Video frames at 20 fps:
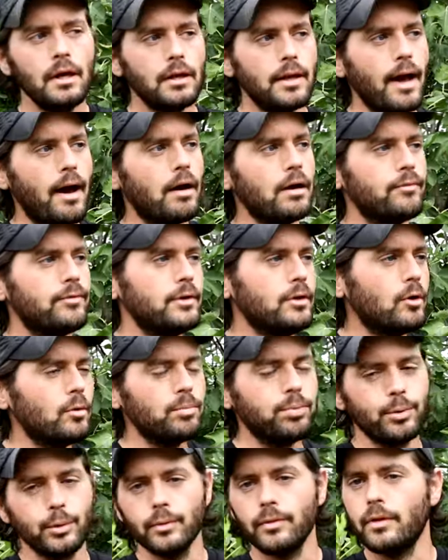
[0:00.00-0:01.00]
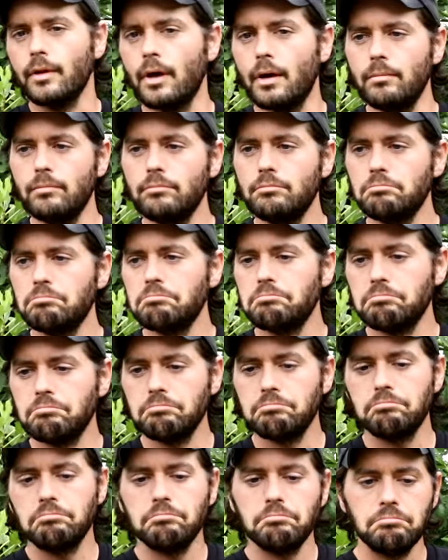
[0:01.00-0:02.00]
Now, if you don't prune them,
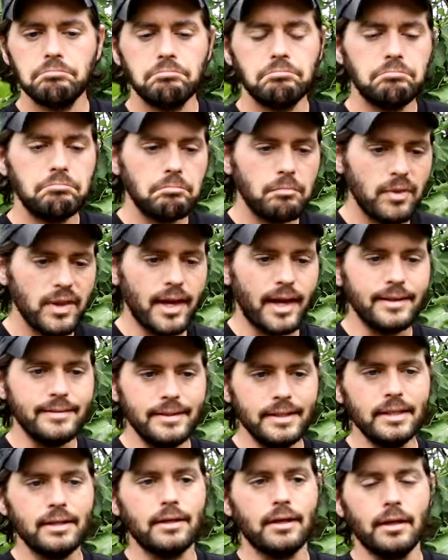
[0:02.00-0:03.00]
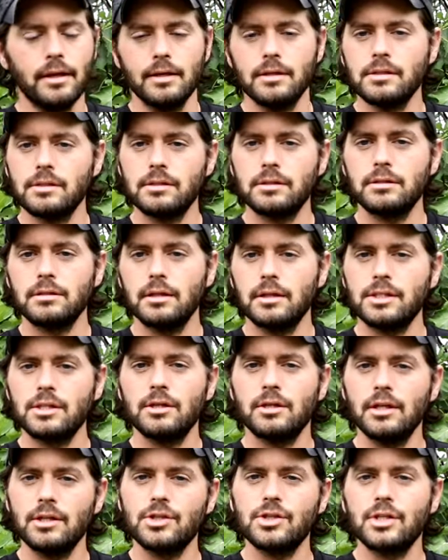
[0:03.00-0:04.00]
the idea is it's
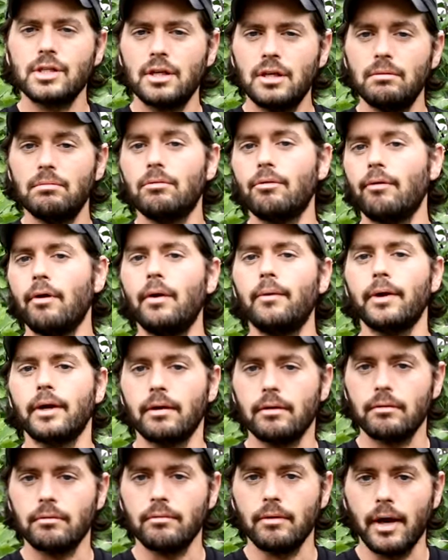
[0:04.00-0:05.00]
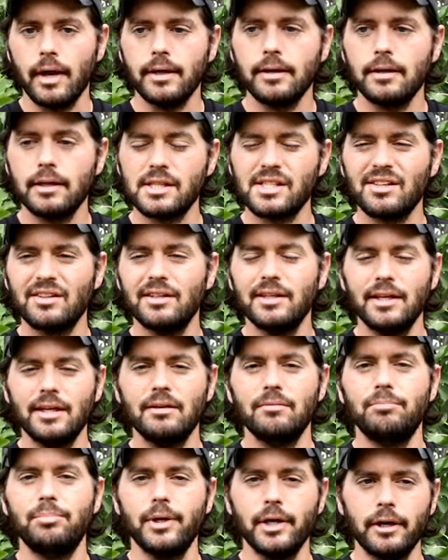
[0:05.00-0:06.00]
gonna just keep growing, right? It's gonna
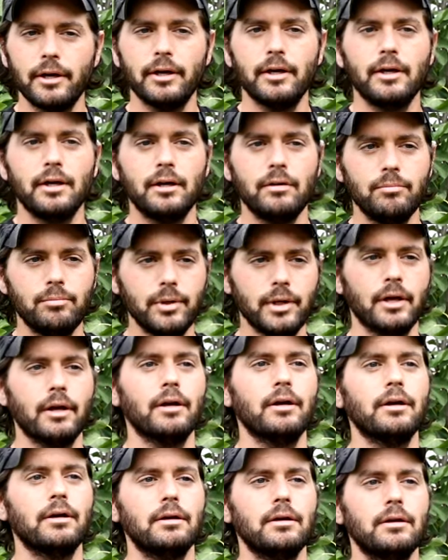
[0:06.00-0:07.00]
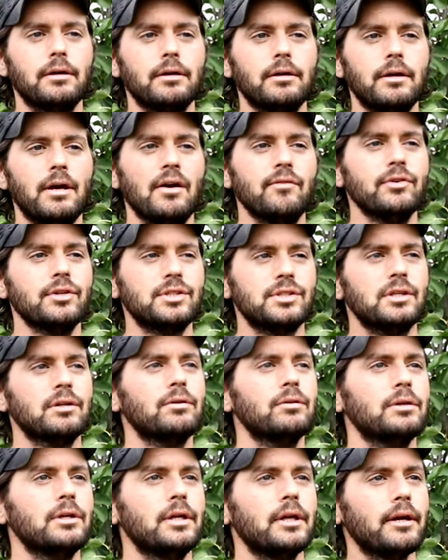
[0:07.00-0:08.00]
get bigger and bigger every
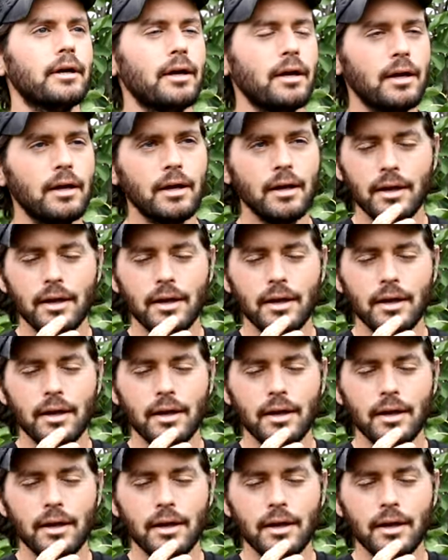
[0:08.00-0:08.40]
single year.